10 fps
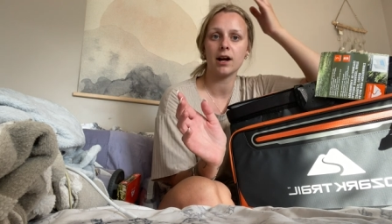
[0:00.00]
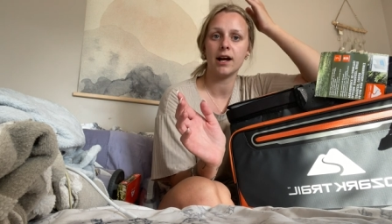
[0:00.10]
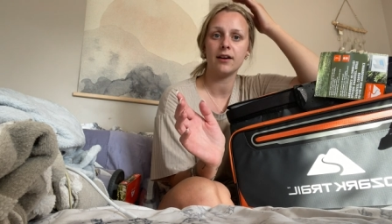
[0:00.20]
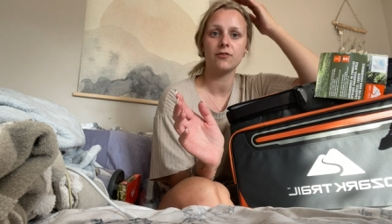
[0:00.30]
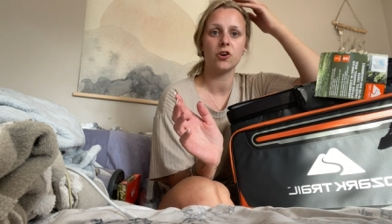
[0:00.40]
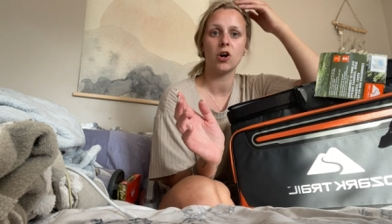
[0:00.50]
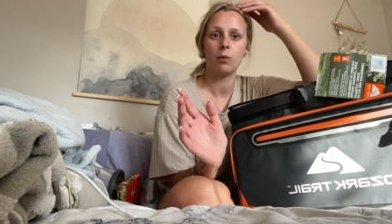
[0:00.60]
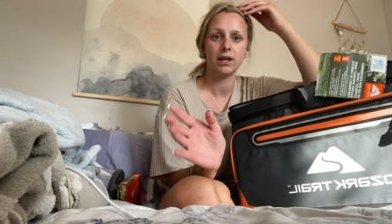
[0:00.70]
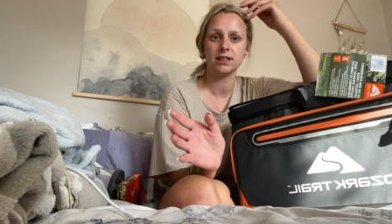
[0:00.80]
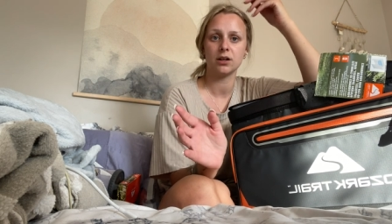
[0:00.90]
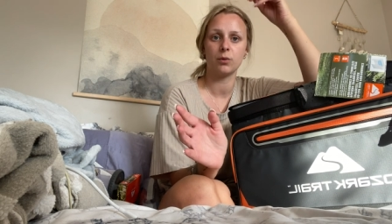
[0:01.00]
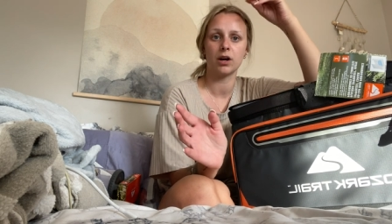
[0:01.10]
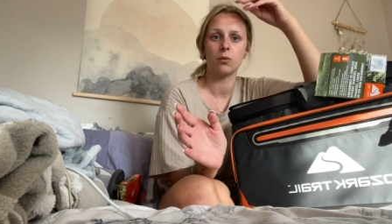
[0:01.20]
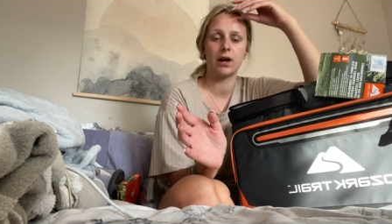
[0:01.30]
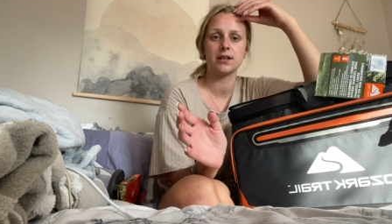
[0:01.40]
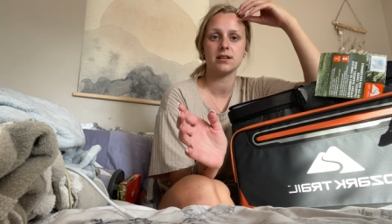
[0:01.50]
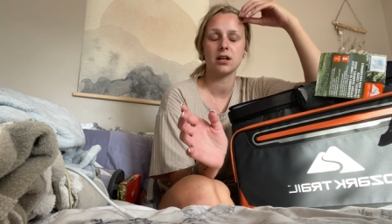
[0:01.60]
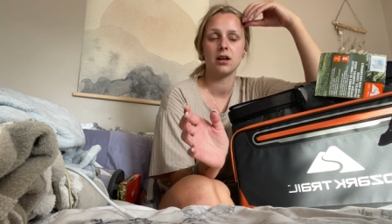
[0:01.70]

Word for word: I have no idea where it went.